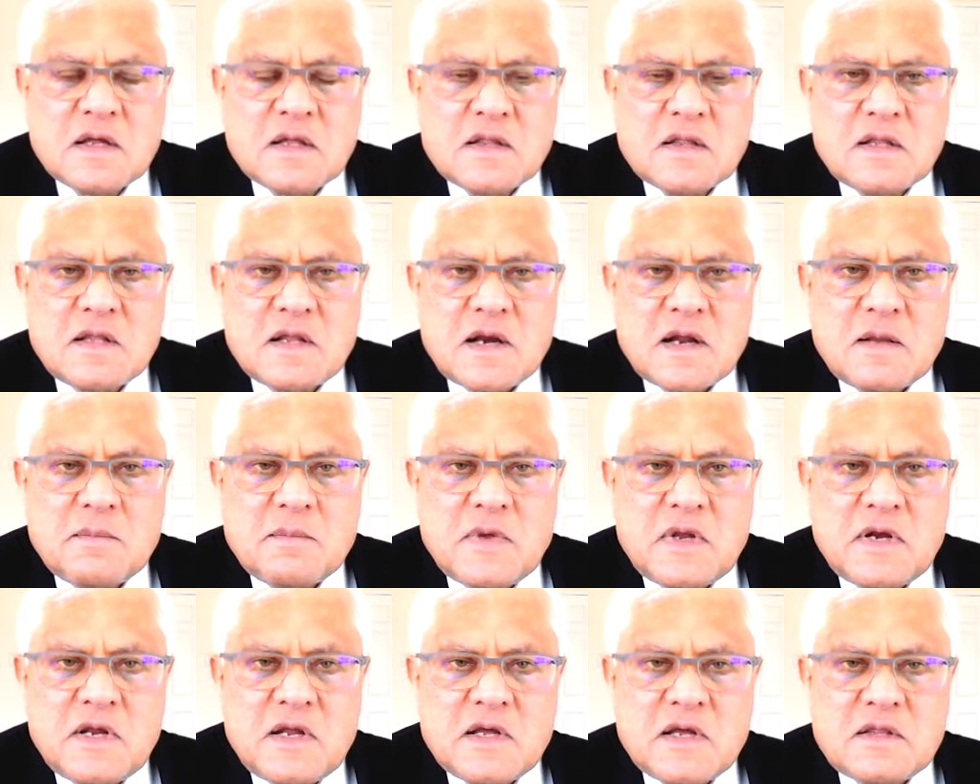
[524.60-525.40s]
there are
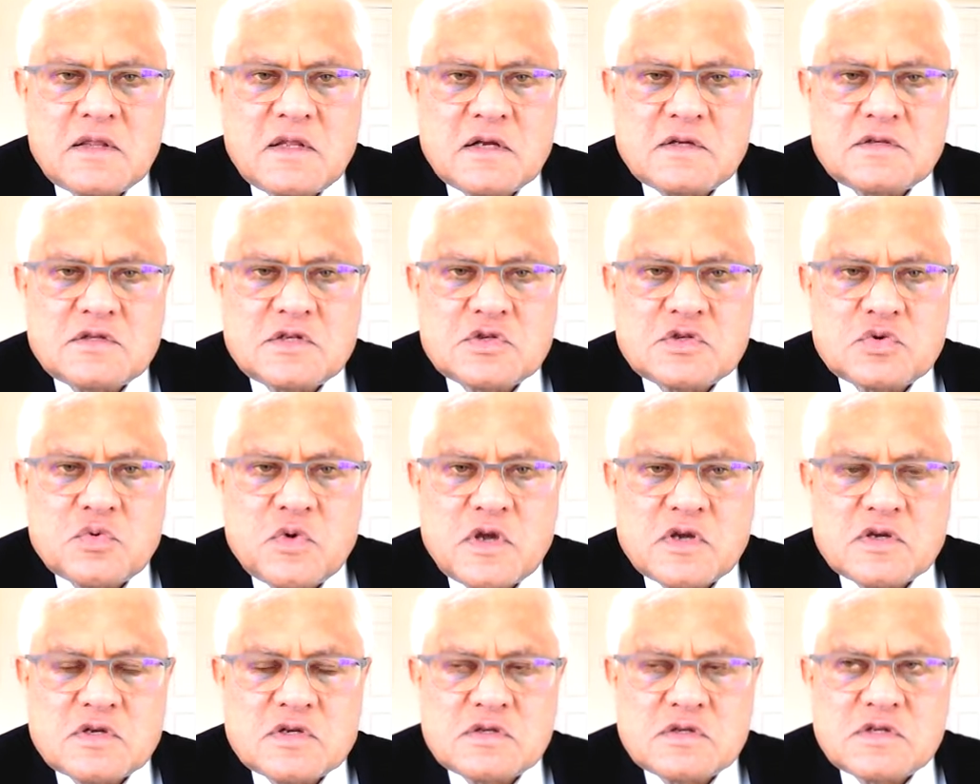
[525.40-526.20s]
many other
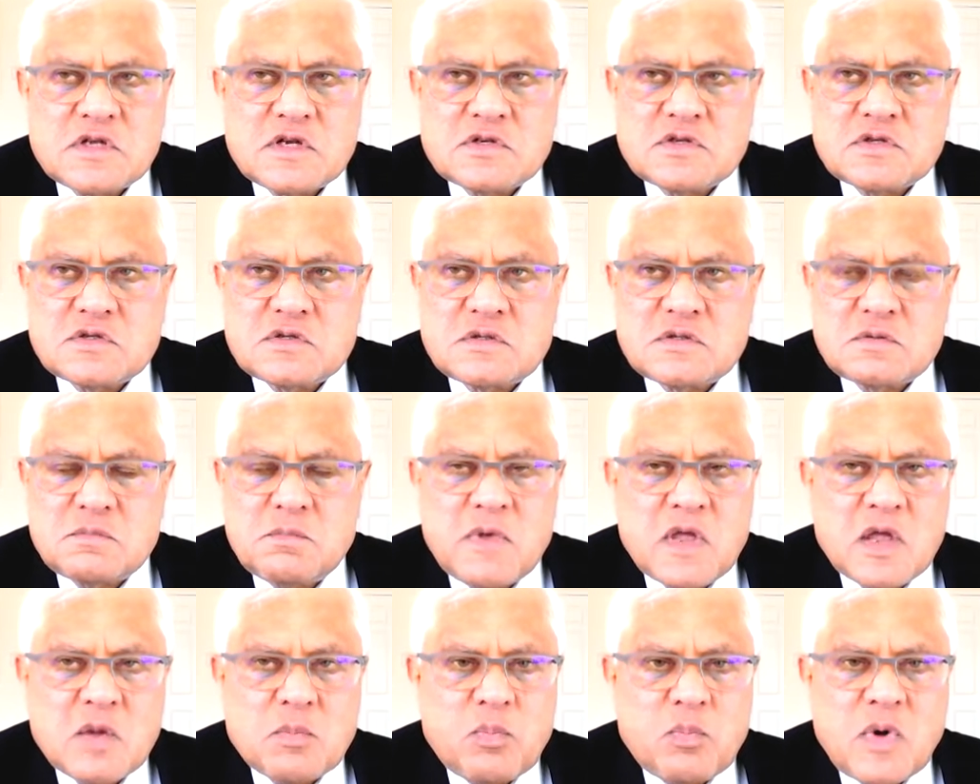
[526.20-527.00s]
situations that
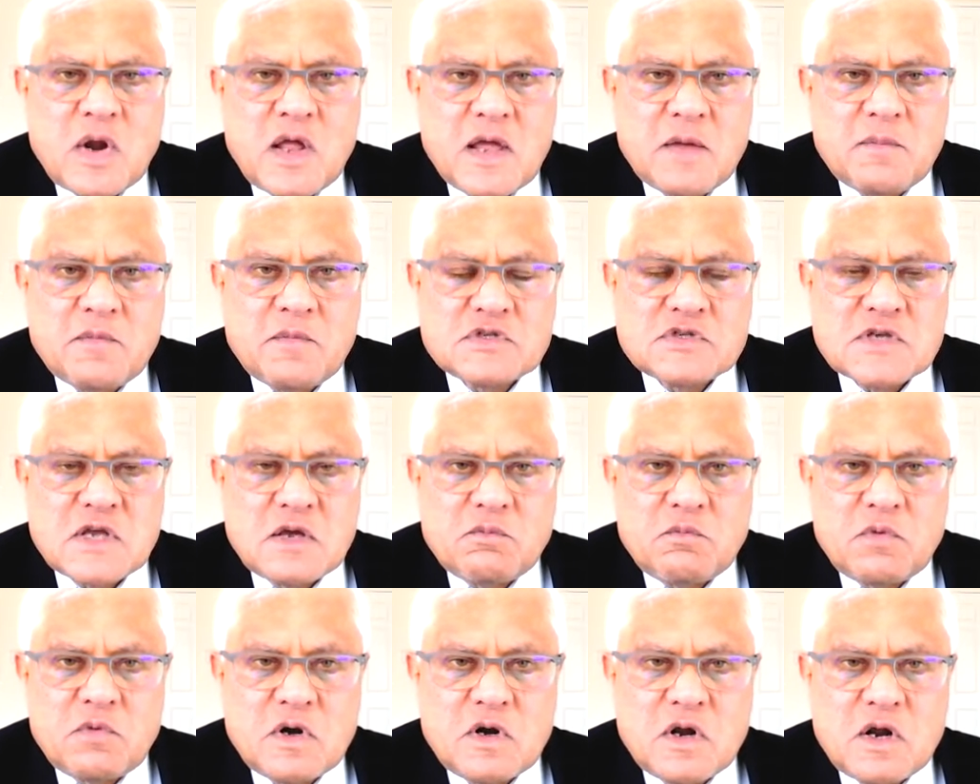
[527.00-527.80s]
may apply, which I
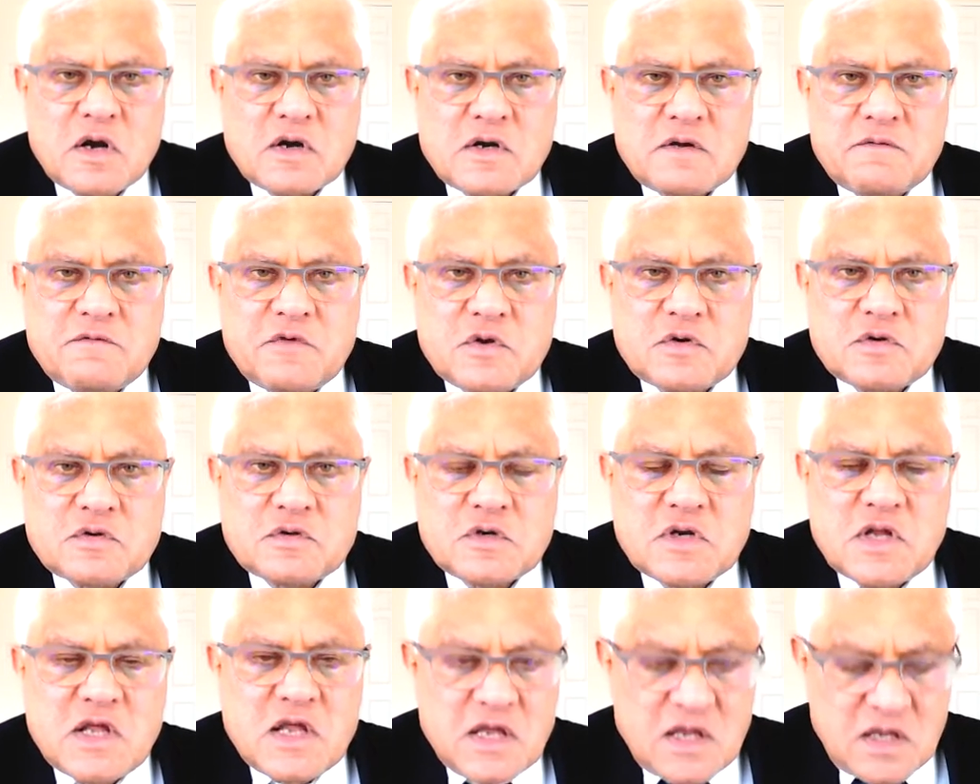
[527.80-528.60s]
will not review
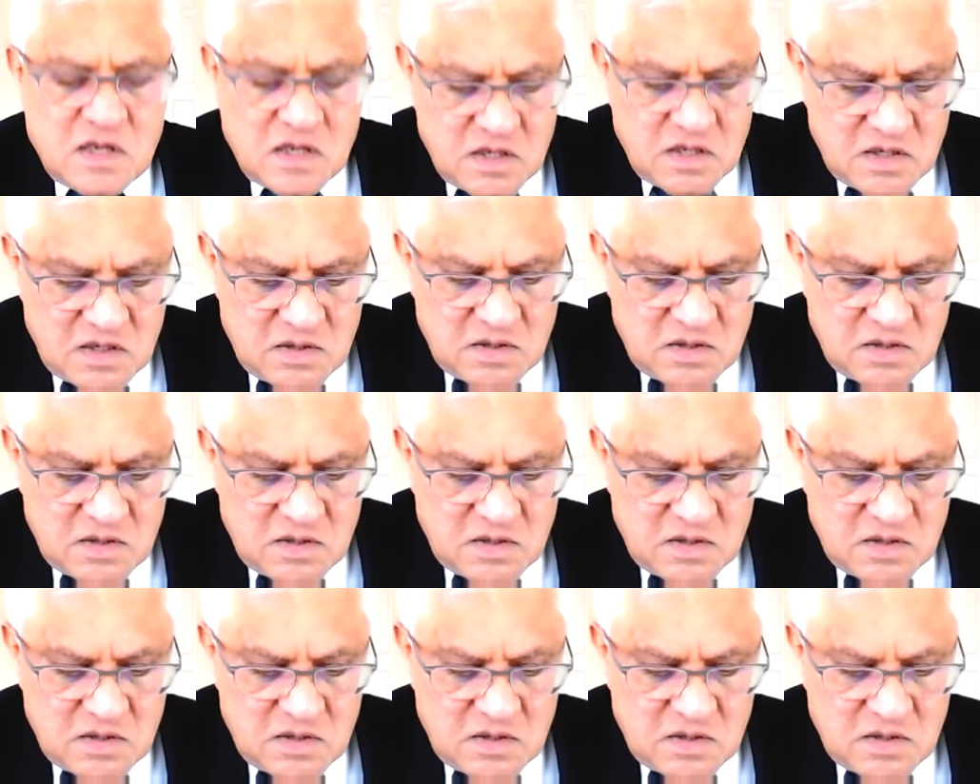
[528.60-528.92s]
today,